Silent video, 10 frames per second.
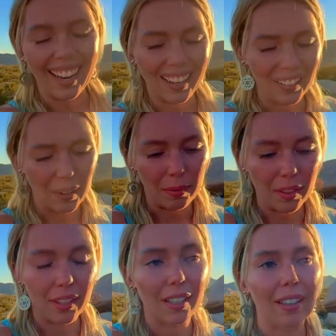um, I've
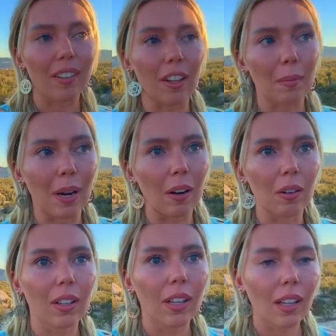been thinking a lot
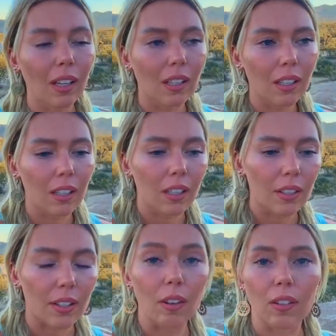about
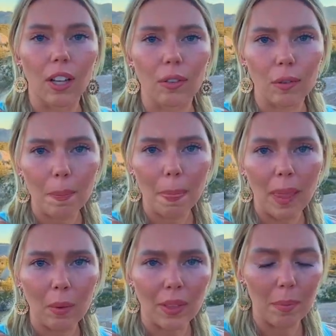self-love
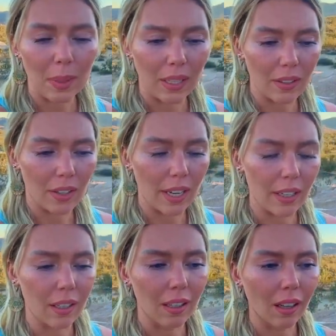and what that means
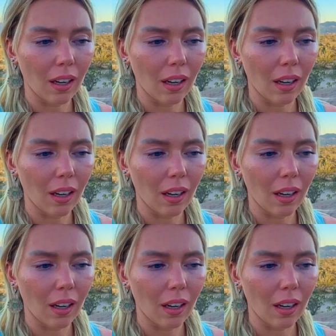and